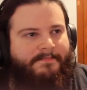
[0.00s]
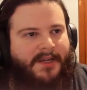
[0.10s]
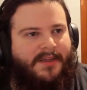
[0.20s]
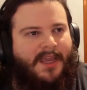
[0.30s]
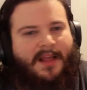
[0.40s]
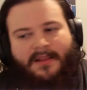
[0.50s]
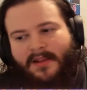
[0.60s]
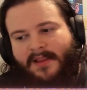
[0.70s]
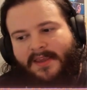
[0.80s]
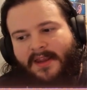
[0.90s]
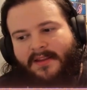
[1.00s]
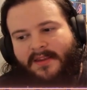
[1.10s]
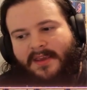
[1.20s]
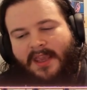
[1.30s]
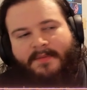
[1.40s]
But yeah, let's get into
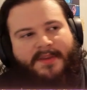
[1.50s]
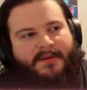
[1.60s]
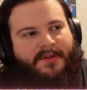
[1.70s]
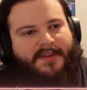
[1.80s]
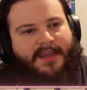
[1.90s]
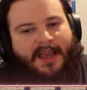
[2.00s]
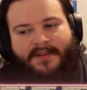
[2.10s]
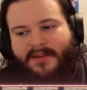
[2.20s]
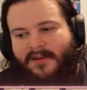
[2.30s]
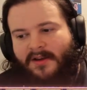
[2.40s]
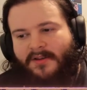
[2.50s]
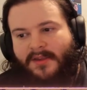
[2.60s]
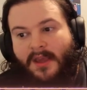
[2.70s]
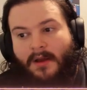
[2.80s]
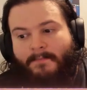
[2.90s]
the games and we'll see how this
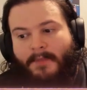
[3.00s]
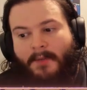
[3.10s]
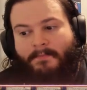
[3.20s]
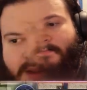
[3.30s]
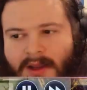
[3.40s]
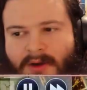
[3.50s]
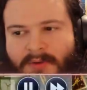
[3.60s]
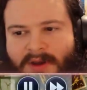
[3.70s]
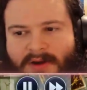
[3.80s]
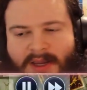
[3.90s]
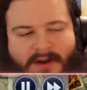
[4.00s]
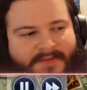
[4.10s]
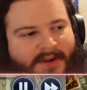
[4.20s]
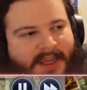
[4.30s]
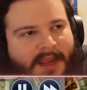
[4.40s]
goes. Hello, we are here
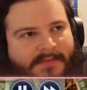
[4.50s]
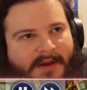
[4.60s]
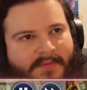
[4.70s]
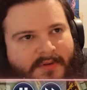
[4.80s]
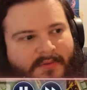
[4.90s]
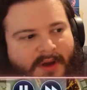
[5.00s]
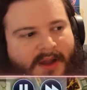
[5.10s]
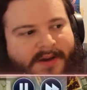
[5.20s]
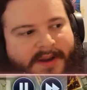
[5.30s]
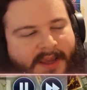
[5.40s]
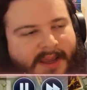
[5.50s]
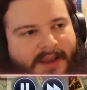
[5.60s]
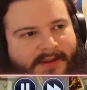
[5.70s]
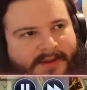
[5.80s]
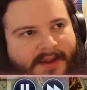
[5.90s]
for game number 1,
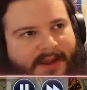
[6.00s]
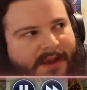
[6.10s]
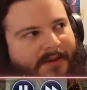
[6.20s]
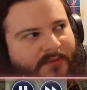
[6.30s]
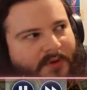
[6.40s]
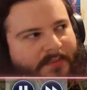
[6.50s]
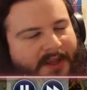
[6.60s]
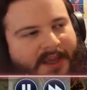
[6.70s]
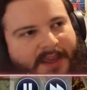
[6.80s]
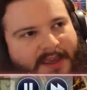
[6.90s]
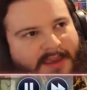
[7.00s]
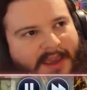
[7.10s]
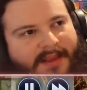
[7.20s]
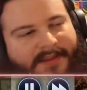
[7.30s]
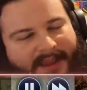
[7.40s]
and we're playing
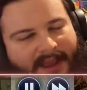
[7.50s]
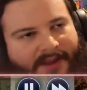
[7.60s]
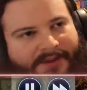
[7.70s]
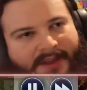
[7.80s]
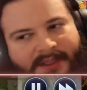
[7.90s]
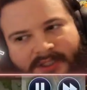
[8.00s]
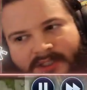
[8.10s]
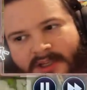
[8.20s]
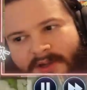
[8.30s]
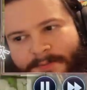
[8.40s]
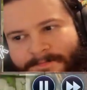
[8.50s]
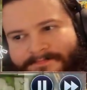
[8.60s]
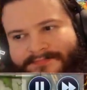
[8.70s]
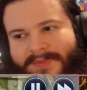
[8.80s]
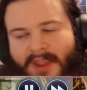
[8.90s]
against Eldlich. So
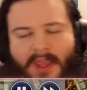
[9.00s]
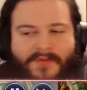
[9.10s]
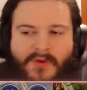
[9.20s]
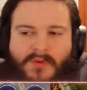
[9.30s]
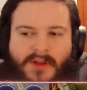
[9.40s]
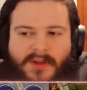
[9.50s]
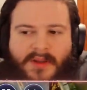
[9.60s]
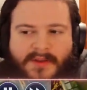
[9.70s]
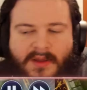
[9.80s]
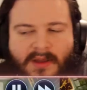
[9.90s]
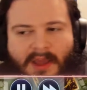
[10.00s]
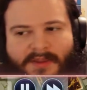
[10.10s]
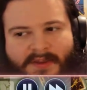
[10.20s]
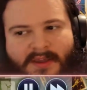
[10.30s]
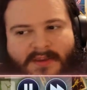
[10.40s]
everyone, I
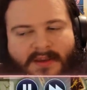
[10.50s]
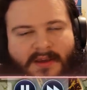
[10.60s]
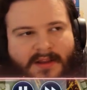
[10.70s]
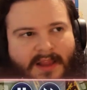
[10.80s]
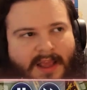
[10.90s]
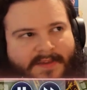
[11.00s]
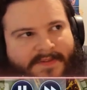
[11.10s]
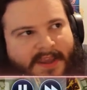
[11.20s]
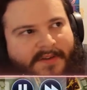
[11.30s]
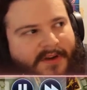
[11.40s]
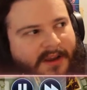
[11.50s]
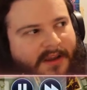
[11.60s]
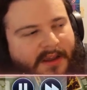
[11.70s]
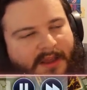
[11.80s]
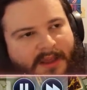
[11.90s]
think it's a class favorite.
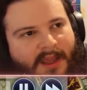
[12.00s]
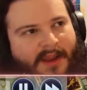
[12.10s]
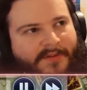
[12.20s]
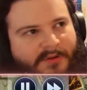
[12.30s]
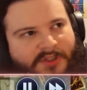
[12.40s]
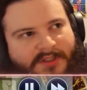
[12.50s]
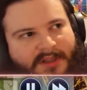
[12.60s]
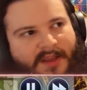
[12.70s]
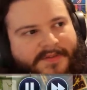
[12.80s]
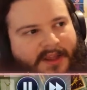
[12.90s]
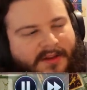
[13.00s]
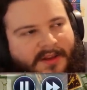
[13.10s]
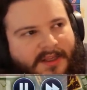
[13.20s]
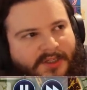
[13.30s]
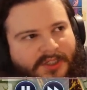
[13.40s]
Everyone just loves
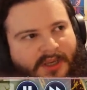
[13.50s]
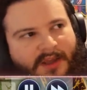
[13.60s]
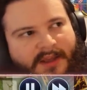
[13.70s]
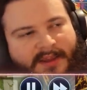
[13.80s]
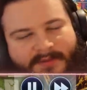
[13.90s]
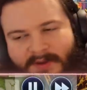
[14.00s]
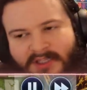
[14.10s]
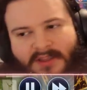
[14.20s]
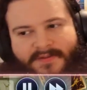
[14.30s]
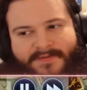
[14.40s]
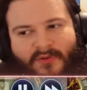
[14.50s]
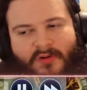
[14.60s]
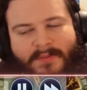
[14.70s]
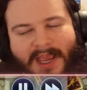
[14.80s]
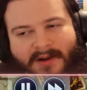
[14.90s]
Eldlich, especially the
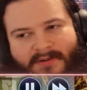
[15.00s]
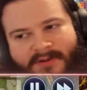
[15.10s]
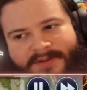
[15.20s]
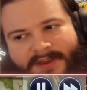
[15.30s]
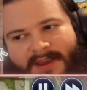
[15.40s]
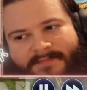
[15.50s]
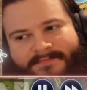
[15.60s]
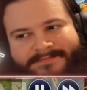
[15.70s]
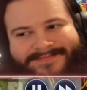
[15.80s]
4 back row set.